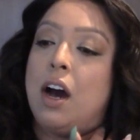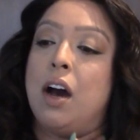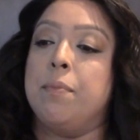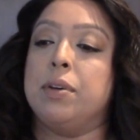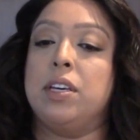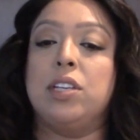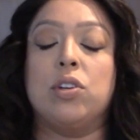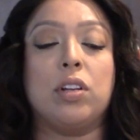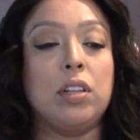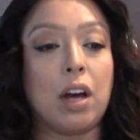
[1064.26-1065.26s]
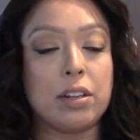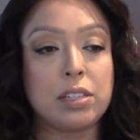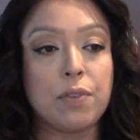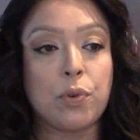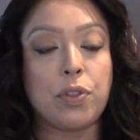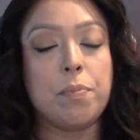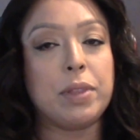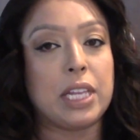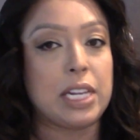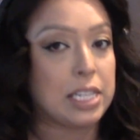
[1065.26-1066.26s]
he took a lot of stuff with him, but
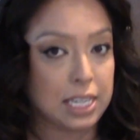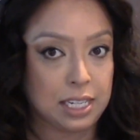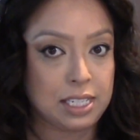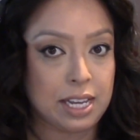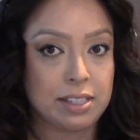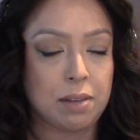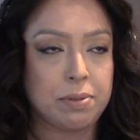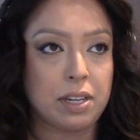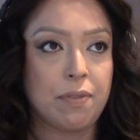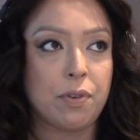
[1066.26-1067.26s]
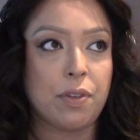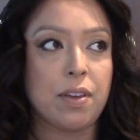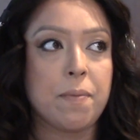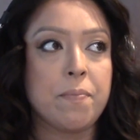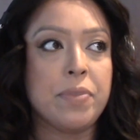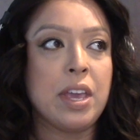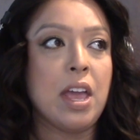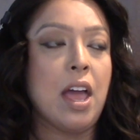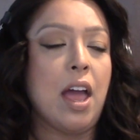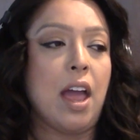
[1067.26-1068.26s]
then he didn't take some stuff with him.
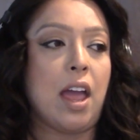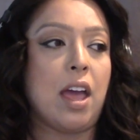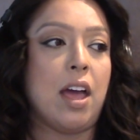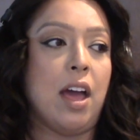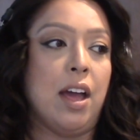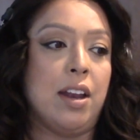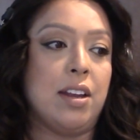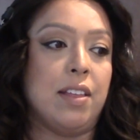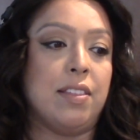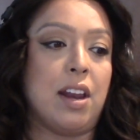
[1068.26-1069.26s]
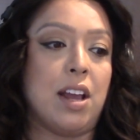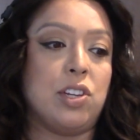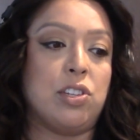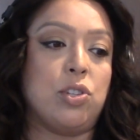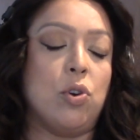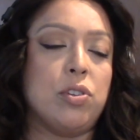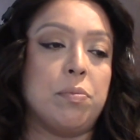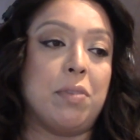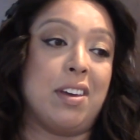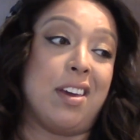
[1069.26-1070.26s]
And then I just told him,
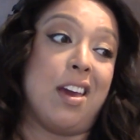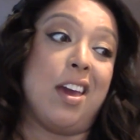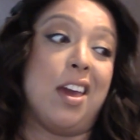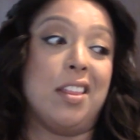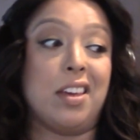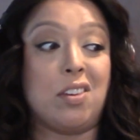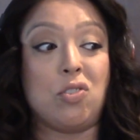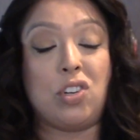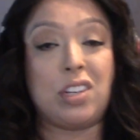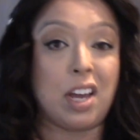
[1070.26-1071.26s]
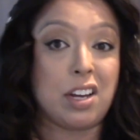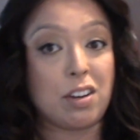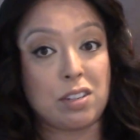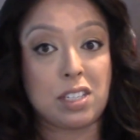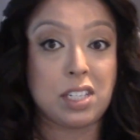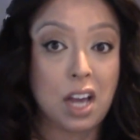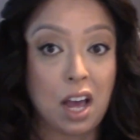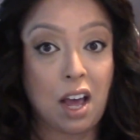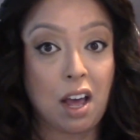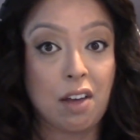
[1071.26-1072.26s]
like, hey, like, you should get your
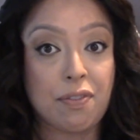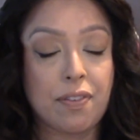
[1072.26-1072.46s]
stuff.